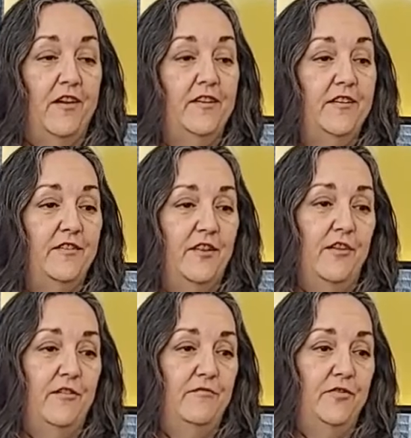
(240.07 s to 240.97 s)
is
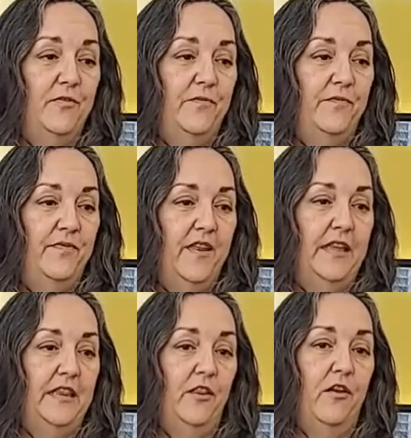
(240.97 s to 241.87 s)
love,
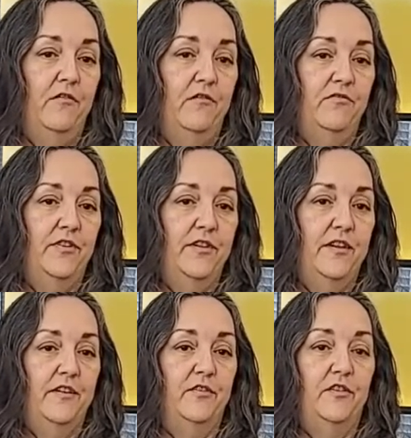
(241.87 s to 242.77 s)
and love
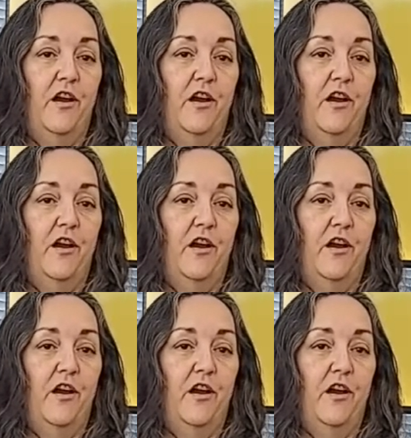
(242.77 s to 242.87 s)
is God.